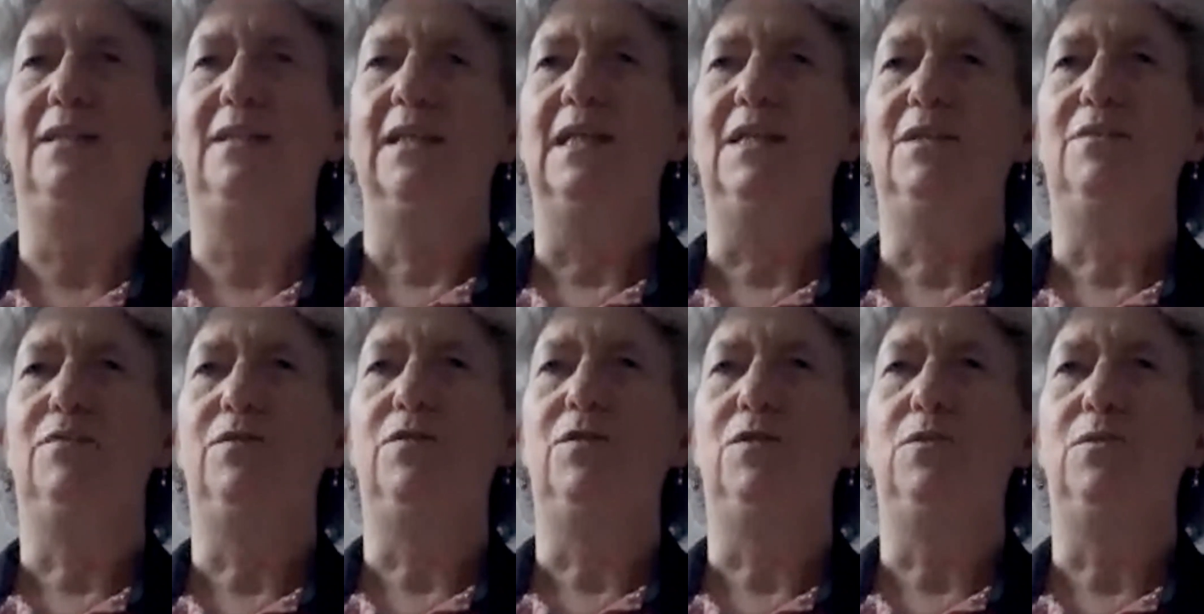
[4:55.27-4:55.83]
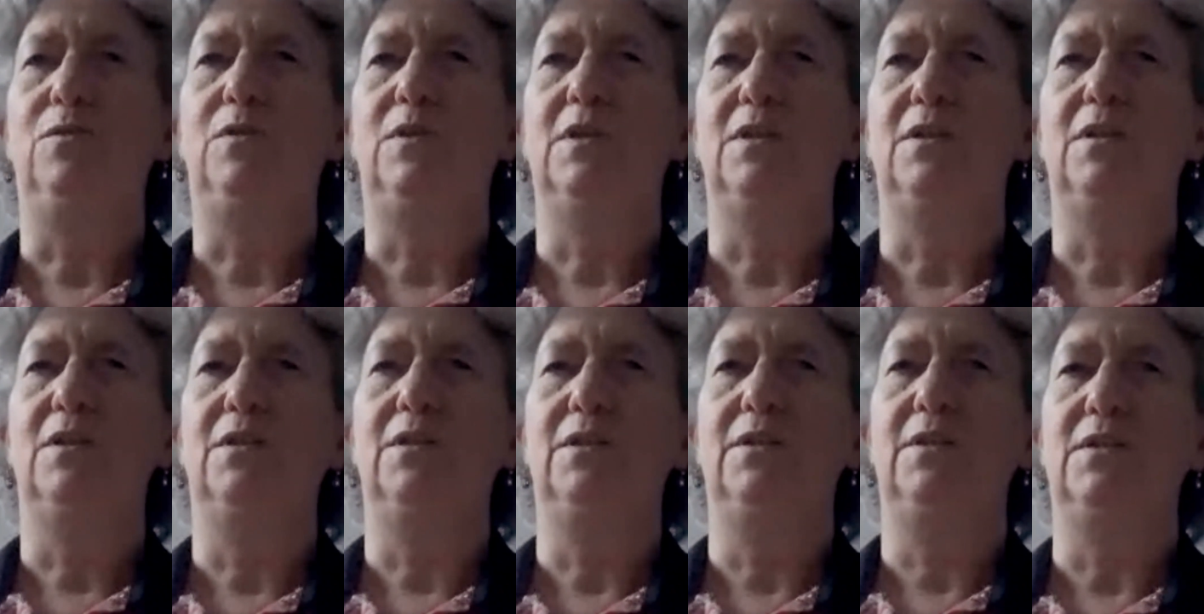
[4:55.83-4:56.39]
if you
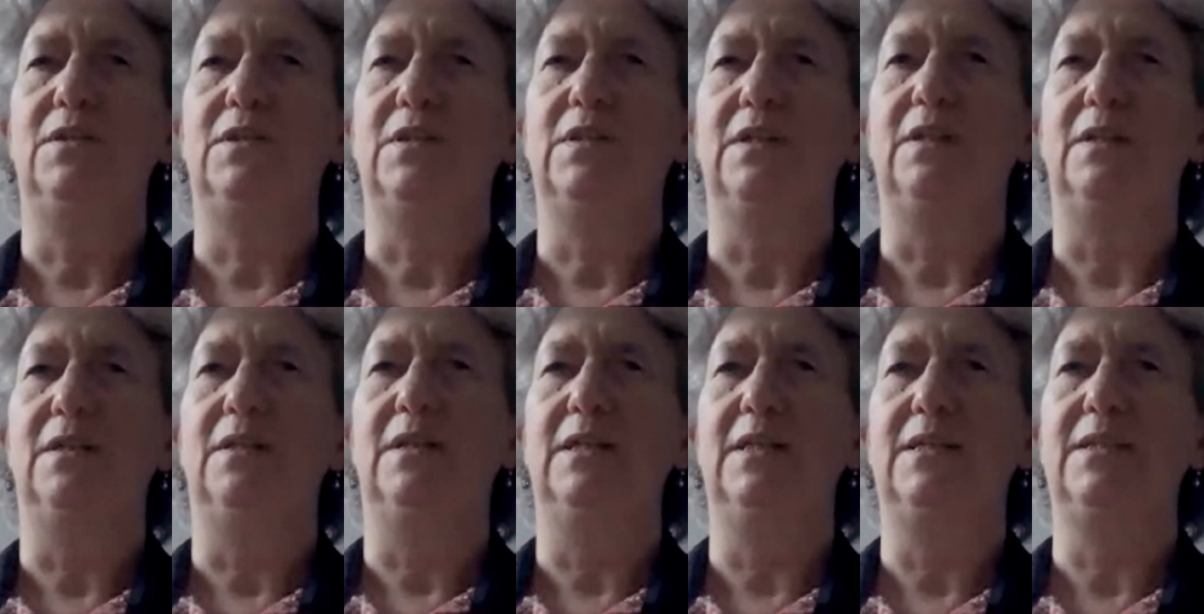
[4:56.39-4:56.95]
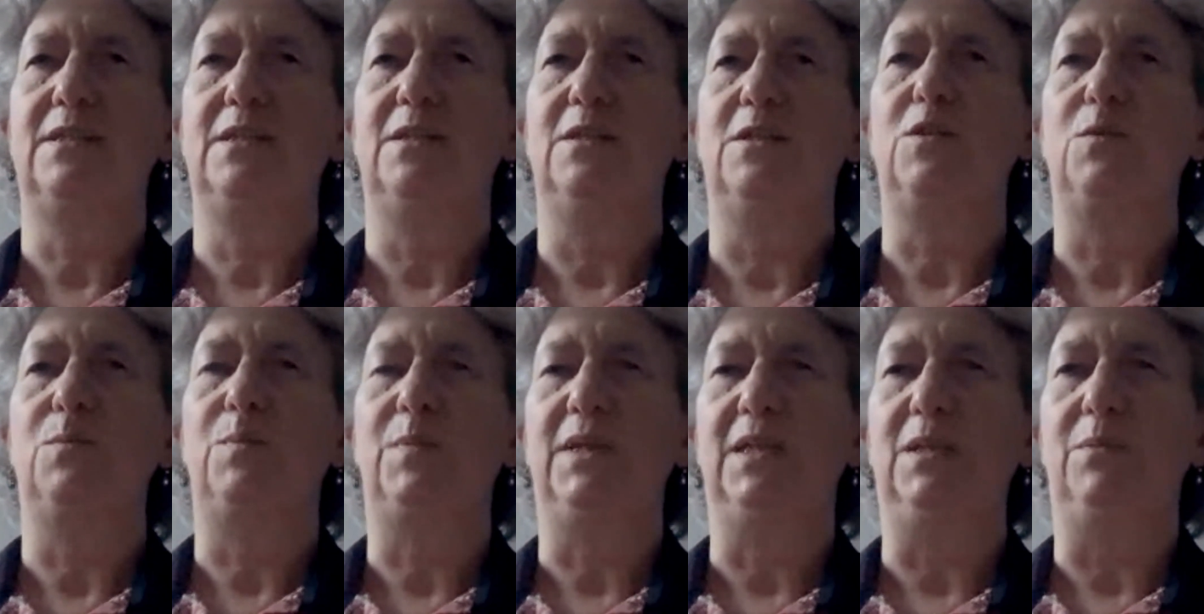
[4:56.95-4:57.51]
can learn to listen
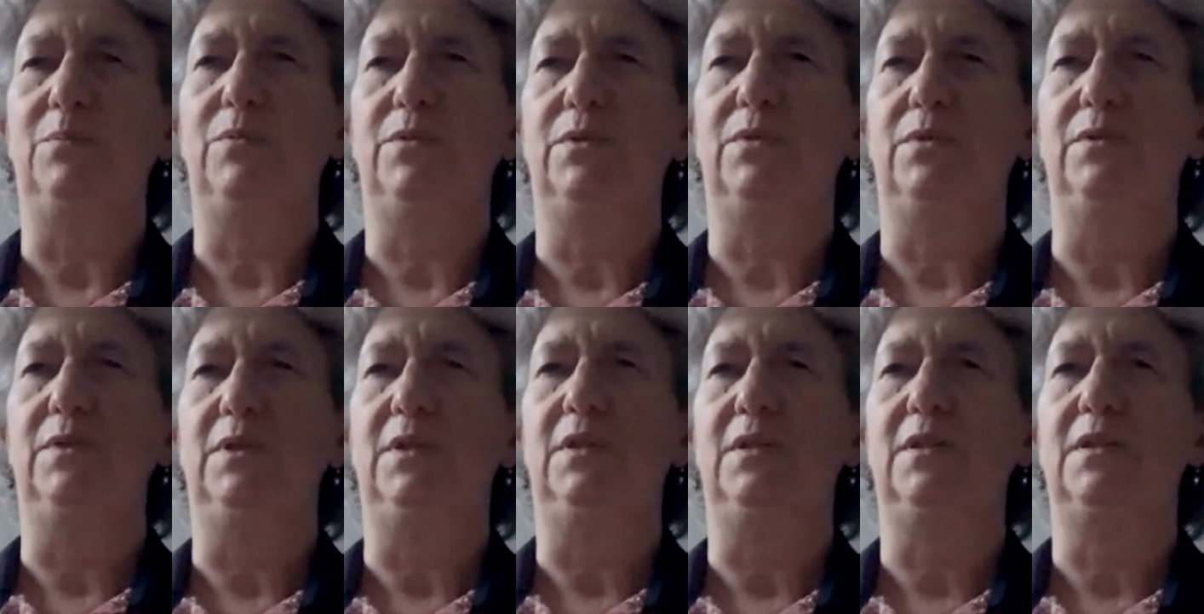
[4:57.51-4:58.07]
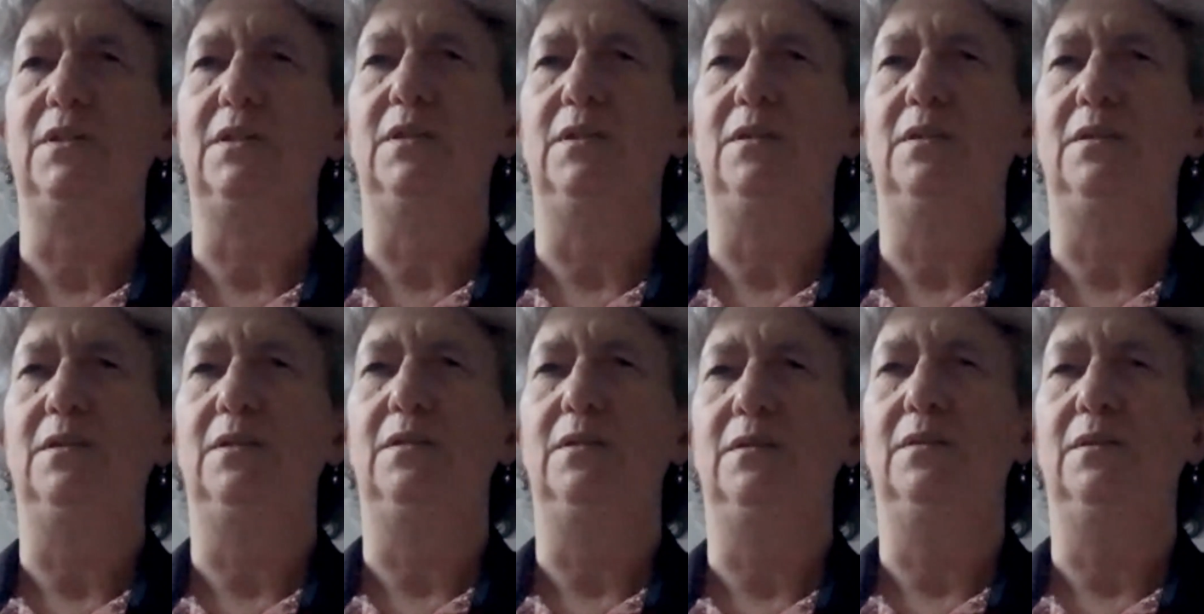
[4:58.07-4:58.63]
to people, you
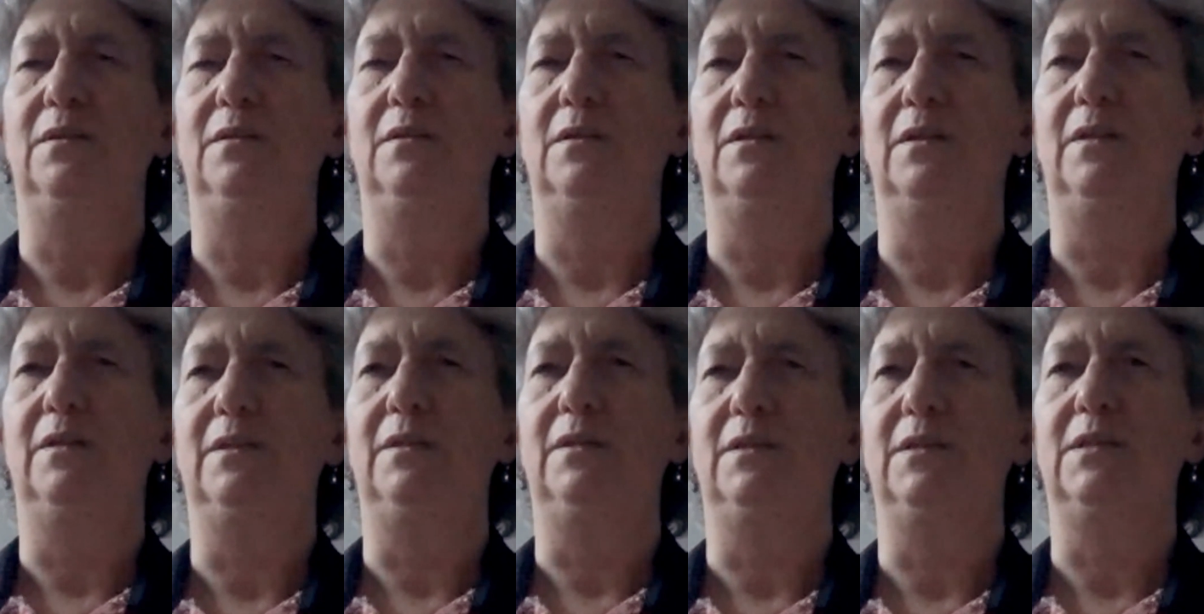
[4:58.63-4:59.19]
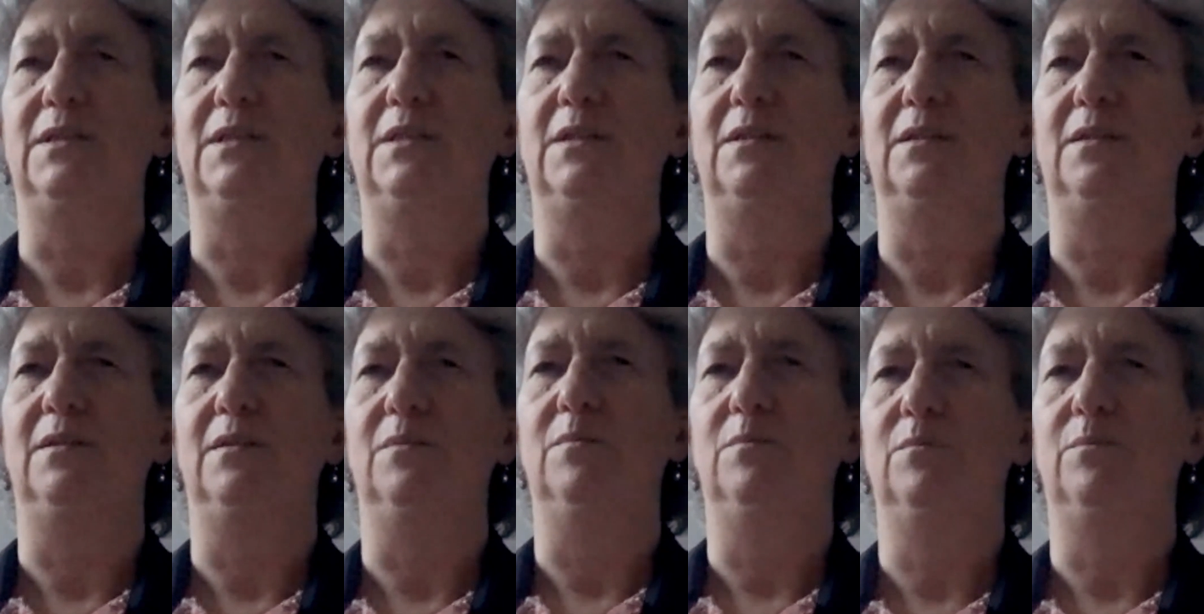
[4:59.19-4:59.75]
can learn
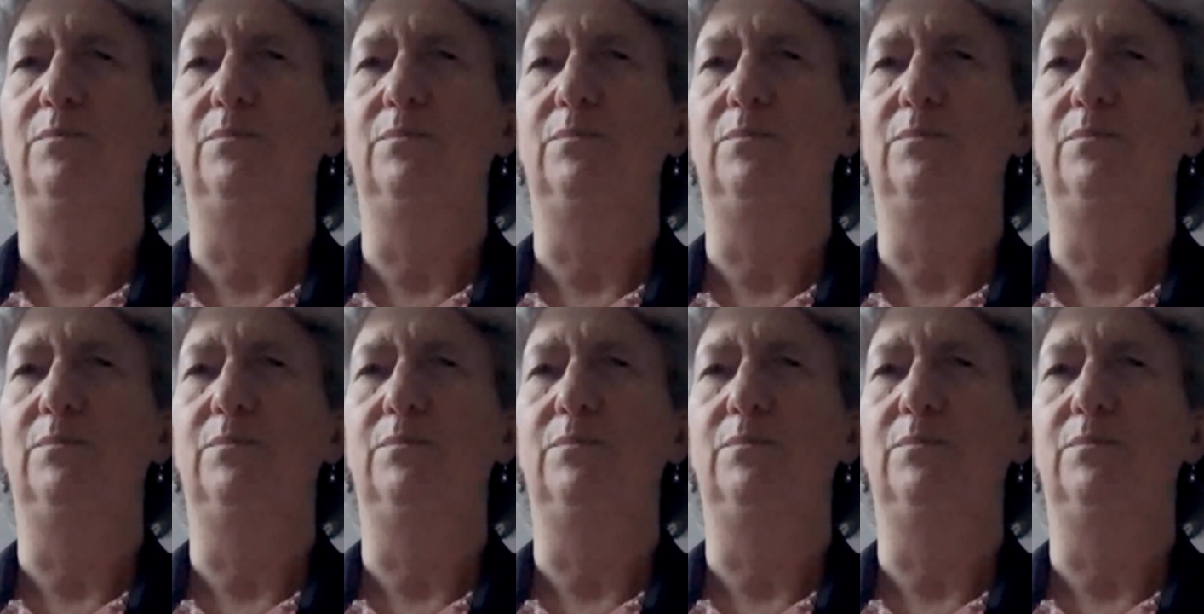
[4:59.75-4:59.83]
to